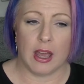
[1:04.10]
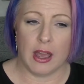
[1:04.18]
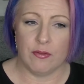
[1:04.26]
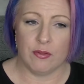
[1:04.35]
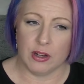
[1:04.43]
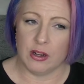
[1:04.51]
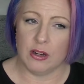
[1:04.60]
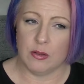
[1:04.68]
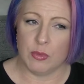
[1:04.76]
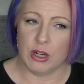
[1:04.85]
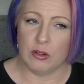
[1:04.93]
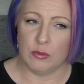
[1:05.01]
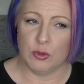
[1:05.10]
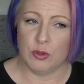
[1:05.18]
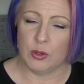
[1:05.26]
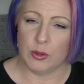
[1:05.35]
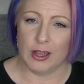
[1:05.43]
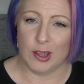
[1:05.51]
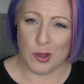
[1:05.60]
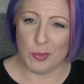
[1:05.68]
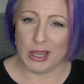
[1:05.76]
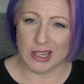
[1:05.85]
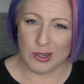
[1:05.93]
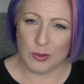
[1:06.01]
have written it in my little book so I can go
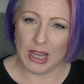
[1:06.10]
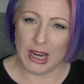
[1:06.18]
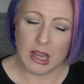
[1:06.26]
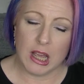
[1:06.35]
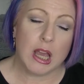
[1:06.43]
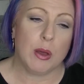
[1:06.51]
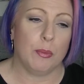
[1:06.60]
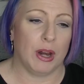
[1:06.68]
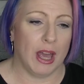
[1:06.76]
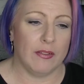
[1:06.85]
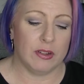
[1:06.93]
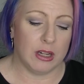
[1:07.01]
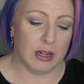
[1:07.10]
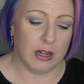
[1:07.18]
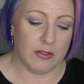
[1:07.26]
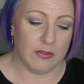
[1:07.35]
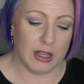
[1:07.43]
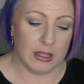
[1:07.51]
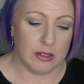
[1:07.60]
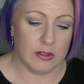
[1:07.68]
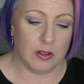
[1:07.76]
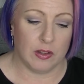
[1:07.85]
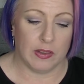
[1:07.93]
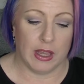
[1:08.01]
back and do it later, but I haven't done any values
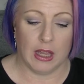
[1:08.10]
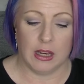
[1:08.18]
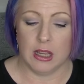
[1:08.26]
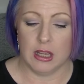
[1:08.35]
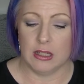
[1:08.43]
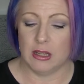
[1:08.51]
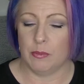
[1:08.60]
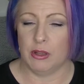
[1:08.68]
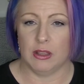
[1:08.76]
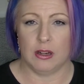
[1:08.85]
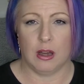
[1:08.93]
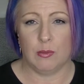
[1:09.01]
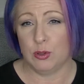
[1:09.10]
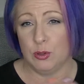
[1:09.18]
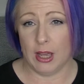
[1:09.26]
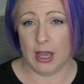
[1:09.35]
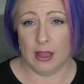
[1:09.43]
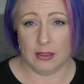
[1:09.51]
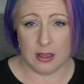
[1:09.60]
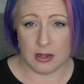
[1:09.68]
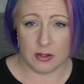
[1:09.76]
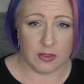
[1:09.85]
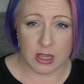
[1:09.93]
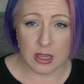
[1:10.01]
on that. It's something that I will look at the end
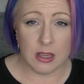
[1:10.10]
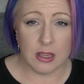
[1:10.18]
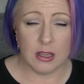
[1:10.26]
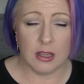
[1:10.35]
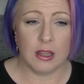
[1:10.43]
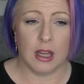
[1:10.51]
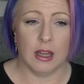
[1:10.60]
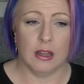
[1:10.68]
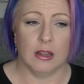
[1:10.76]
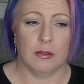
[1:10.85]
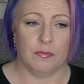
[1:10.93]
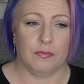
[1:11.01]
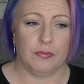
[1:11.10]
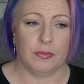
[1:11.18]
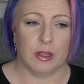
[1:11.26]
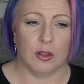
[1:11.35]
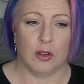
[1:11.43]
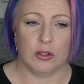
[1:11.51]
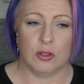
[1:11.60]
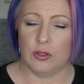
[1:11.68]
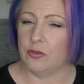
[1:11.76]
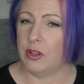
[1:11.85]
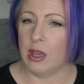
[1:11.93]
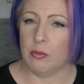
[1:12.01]
of the year. Not sort
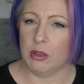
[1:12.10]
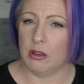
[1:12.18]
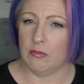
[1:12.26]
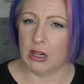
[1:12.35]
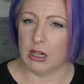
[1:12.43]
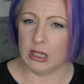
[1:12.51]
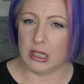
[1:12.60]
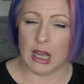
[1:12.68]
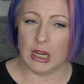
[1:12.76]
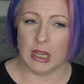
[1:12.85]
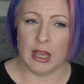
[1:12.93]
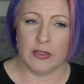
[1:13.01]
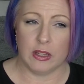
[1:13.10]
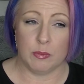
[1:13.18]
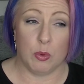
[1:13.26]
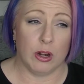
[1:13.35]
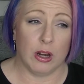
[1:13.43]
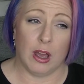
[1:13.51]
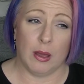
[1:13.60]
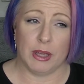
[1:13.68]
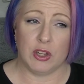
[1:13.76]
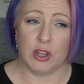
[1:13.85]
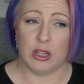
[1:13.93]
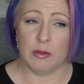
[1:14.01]
of keeping a running tally at this point. I may
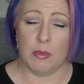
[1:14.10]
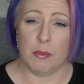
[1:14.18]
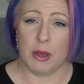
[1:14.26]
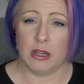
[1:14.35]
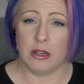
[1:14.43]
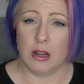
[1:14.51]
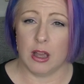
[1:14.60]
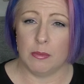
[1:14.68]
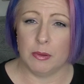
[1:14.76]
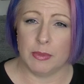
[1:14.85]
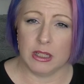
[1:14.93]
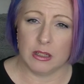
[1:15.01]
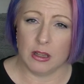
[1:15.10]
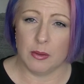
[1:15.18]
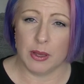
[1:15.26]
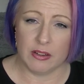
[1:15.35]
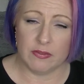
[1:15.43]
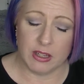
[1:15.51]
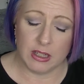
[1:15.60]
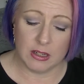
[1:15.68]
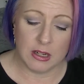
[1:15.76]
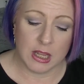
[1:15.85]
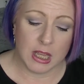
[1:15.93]
change my mind in a couple of months and go back and fix it.